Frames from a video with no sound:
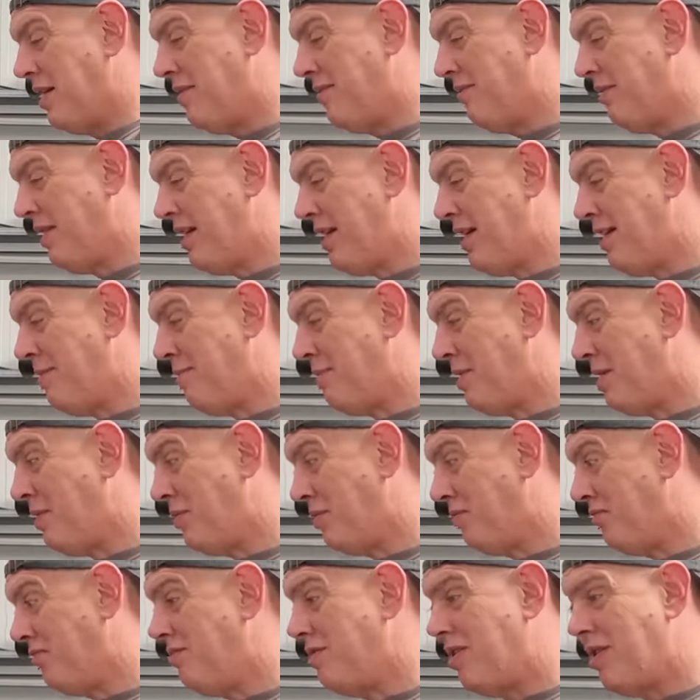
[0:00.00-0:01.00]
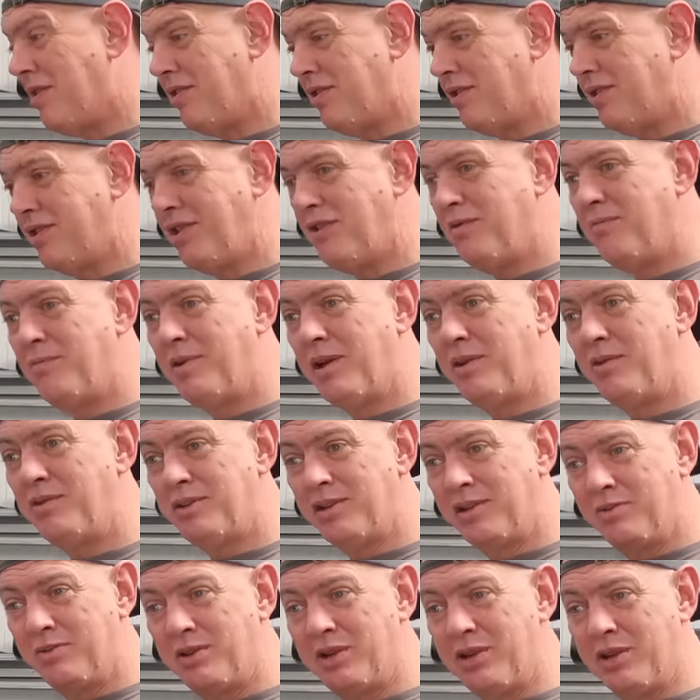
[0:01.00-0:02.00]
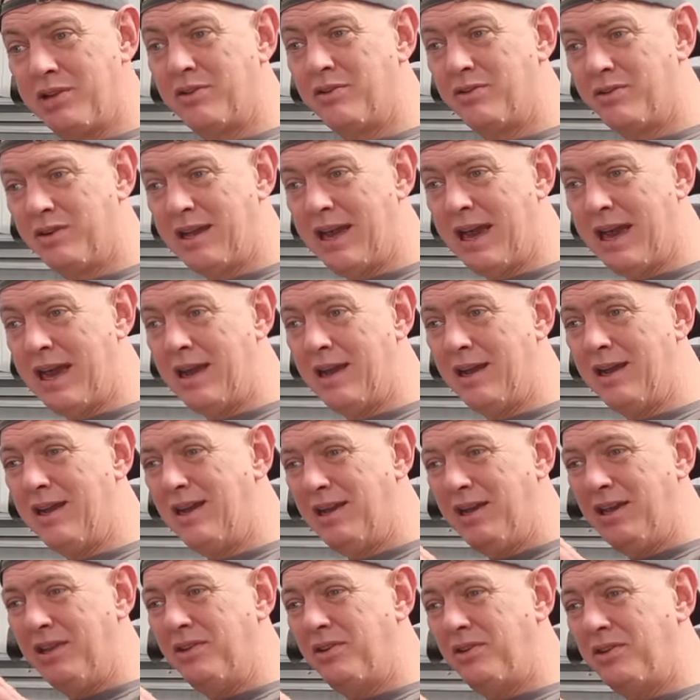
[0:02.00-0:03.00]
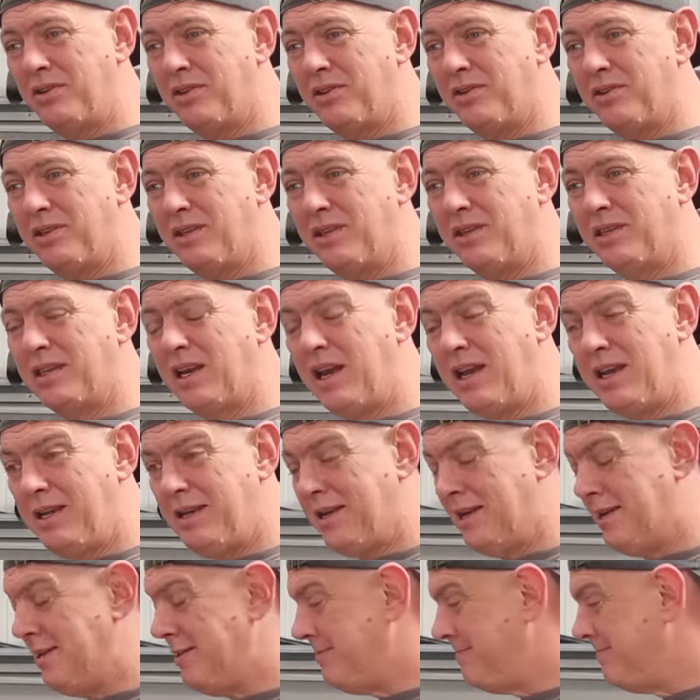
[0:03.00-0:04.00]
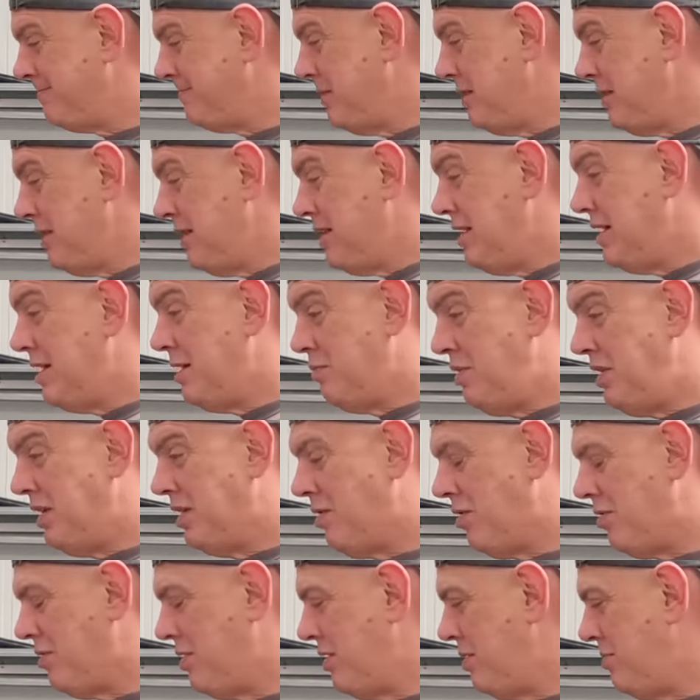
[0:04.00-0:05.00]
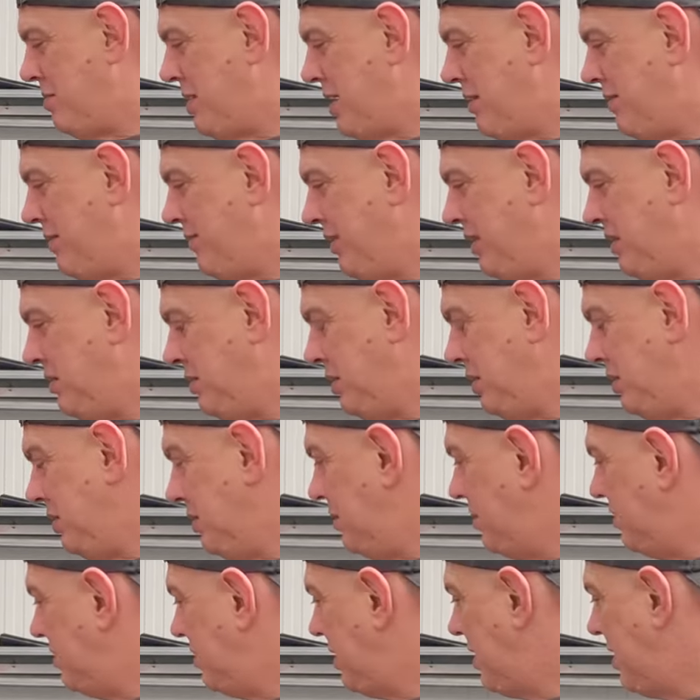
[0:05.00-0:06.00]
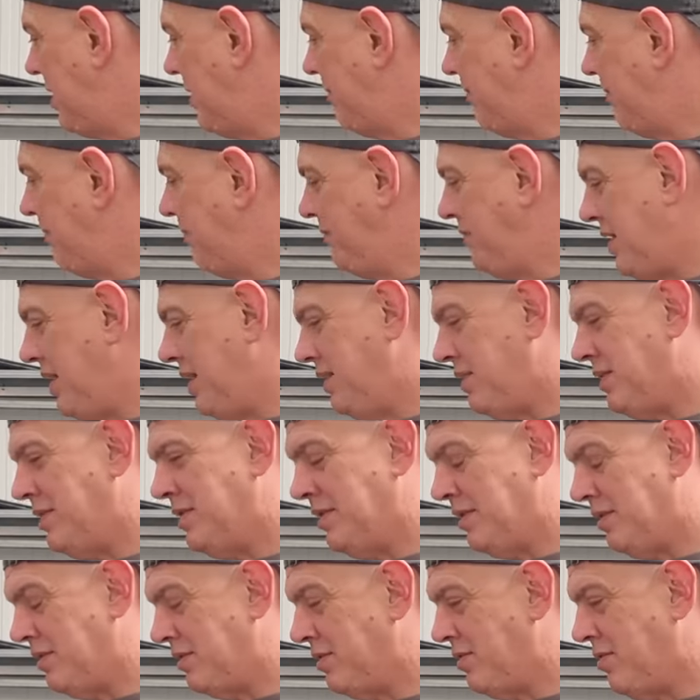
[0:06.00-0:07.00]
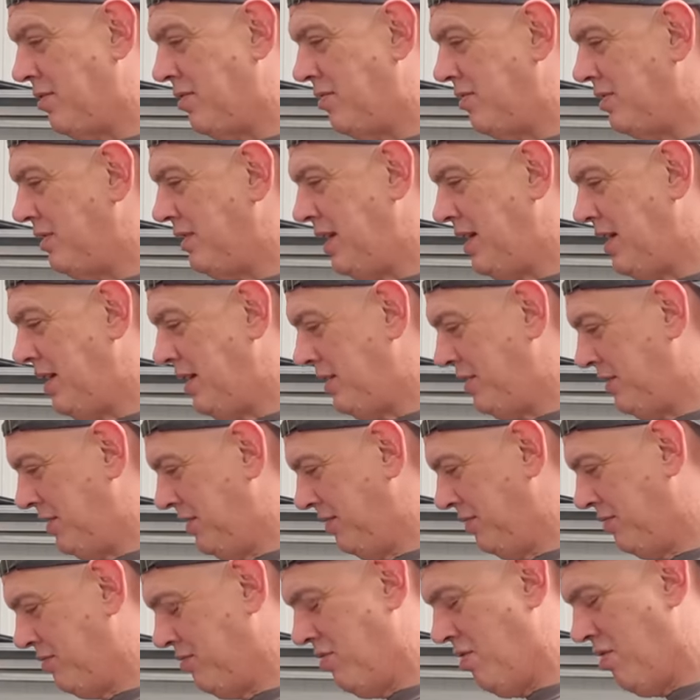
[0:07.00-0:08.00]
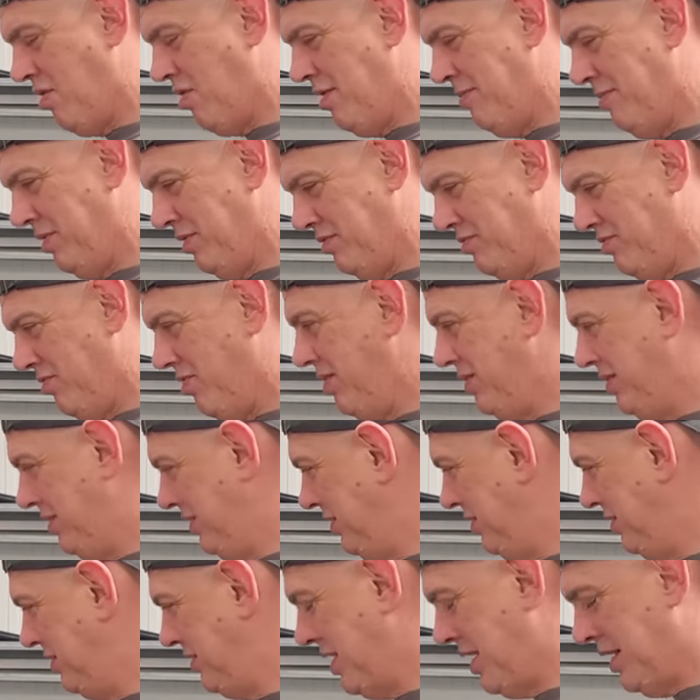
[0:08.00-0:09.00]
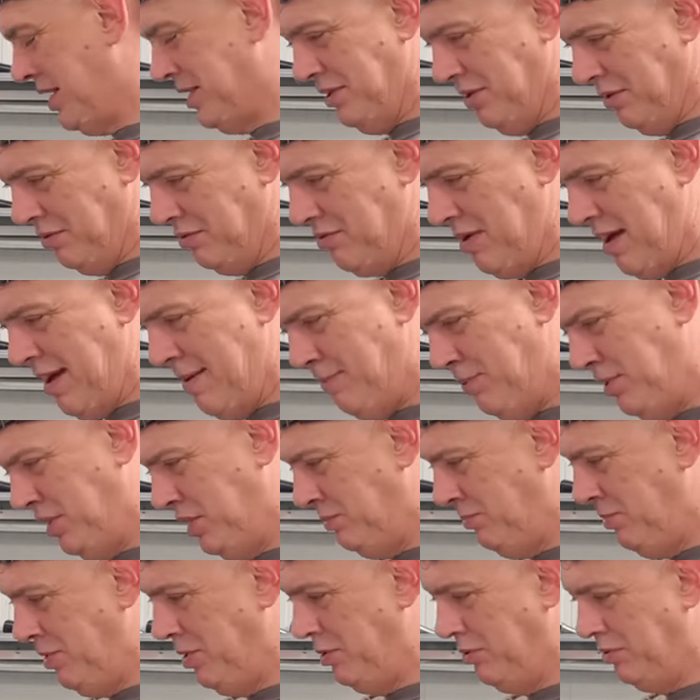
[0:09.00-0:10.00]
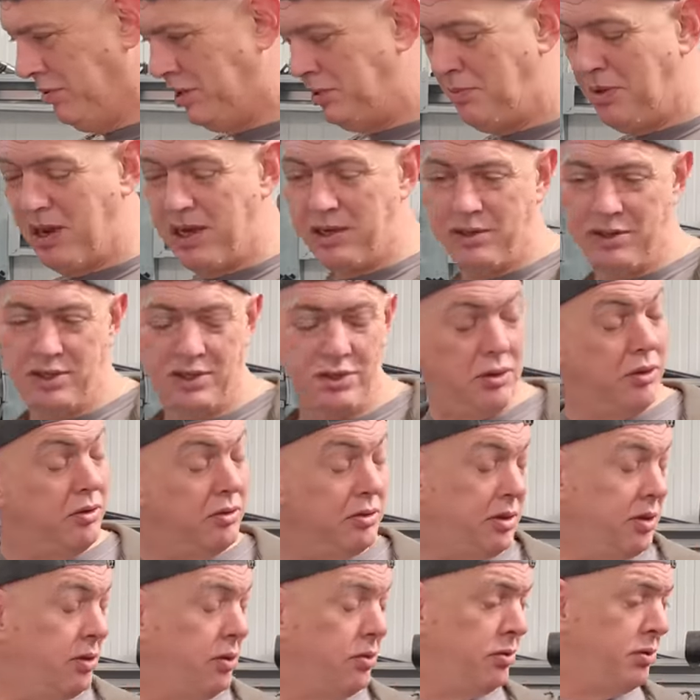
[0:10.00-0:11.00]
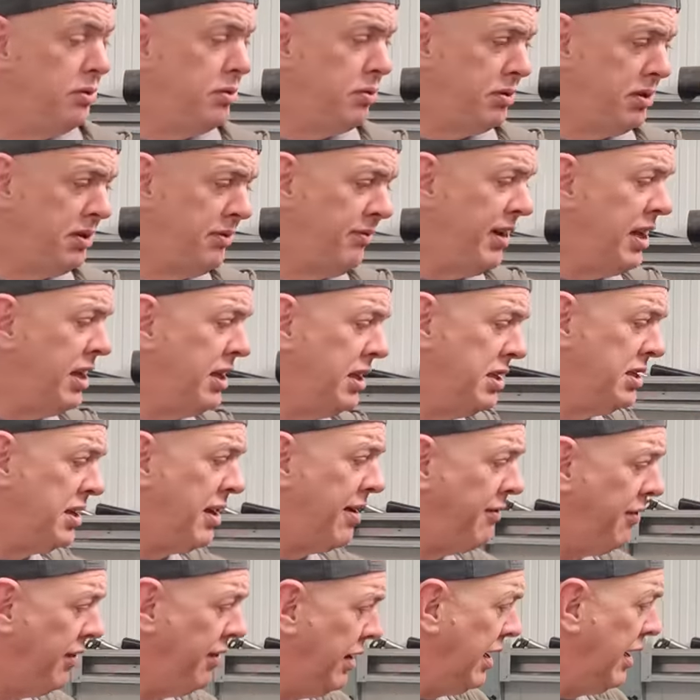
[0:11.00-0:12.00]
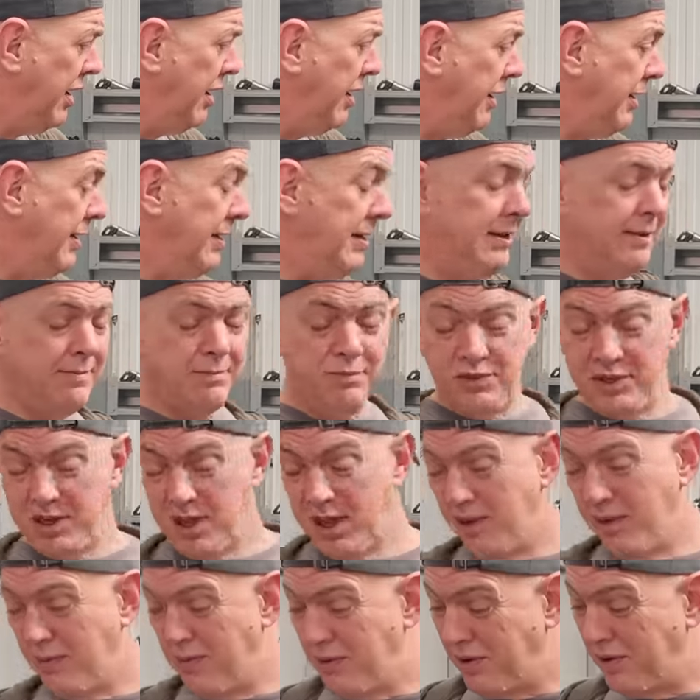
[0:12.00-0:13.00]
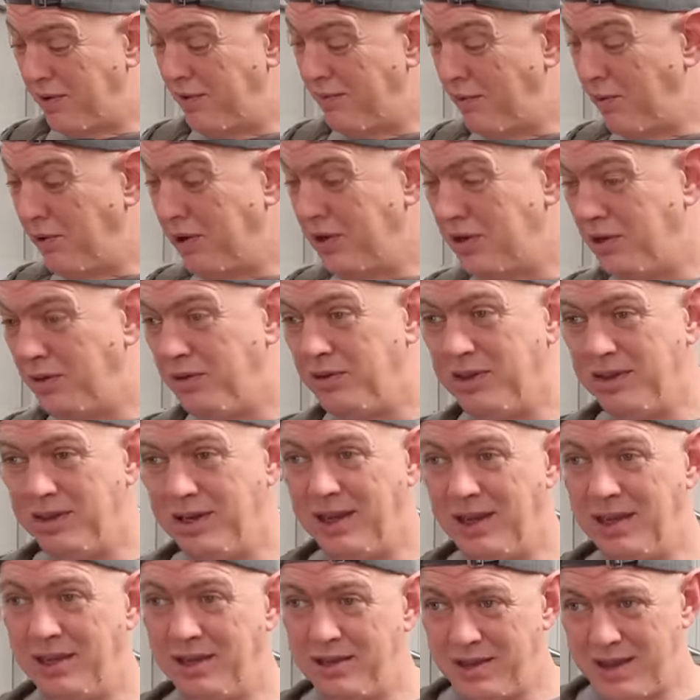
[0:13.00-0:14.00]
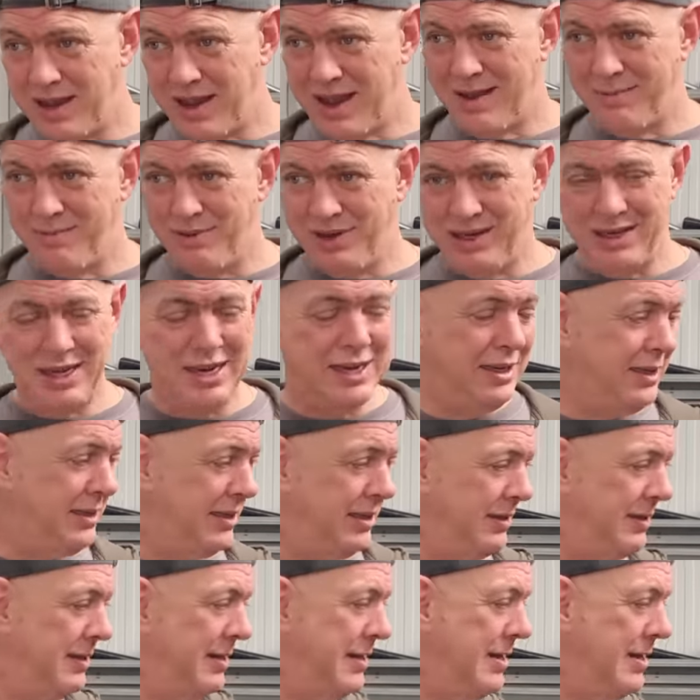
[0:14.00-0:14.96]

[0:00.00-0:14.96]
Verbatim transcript: over here, but I would rather do most of the work on that just because it's cleaner. And we're cocking about a vengeance. Um, this has got years of grime and grinding dust and crap and smoo and smut and snots and all sorts of other stuff in it. So if I can avoid using this, happy days.